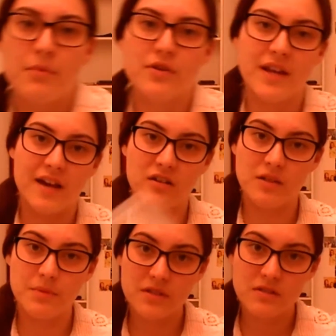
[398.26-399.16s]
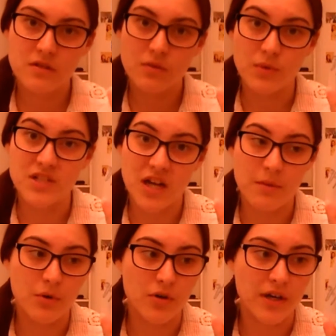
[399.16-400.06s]
bought nail clippers, which are
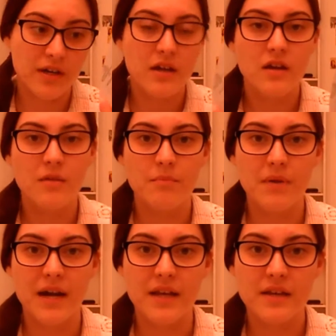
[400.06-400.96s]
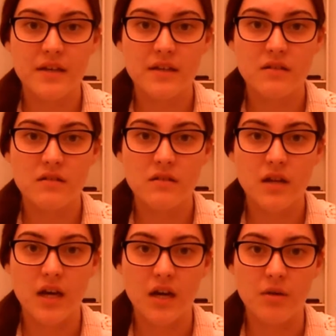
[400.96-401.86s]
boring, but
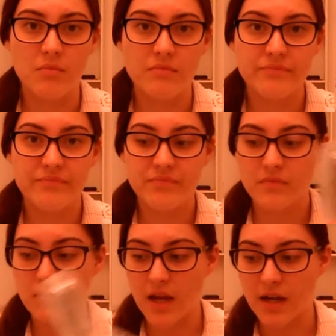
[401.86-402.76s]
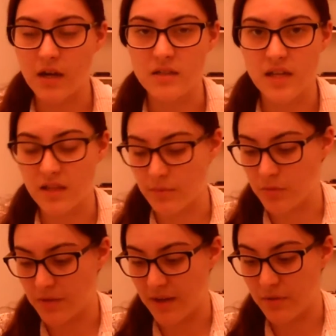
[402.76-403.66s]
I can't take them on
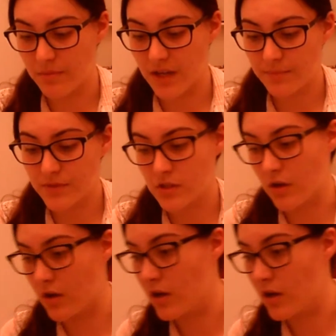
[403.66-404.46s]
a plane with me, so